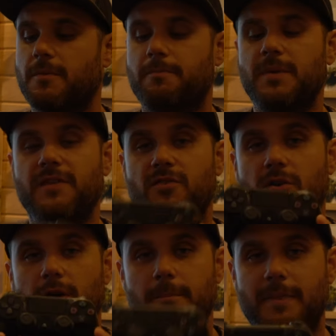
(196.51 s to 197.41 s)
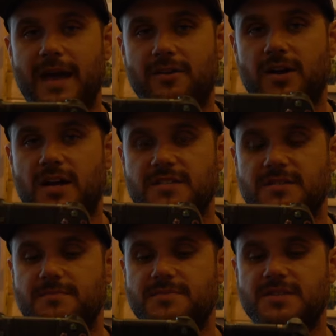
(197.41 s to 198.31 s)
the Beaver Battle
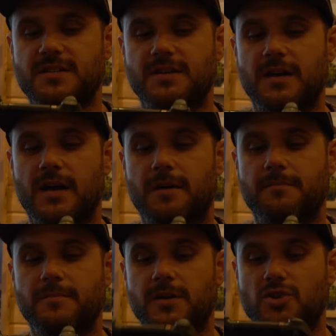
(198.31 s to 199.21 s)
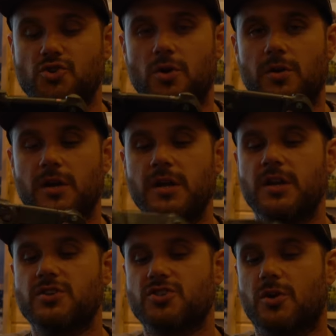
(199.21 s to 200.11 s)
Customs controller.
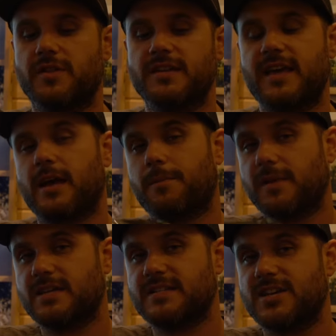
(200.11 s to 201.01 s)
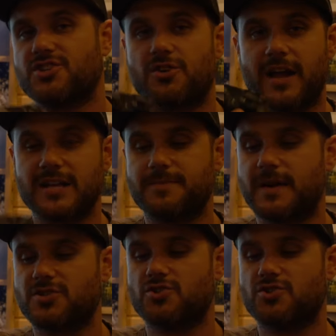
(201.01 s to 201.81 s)
So they take a PlayStation or Xbox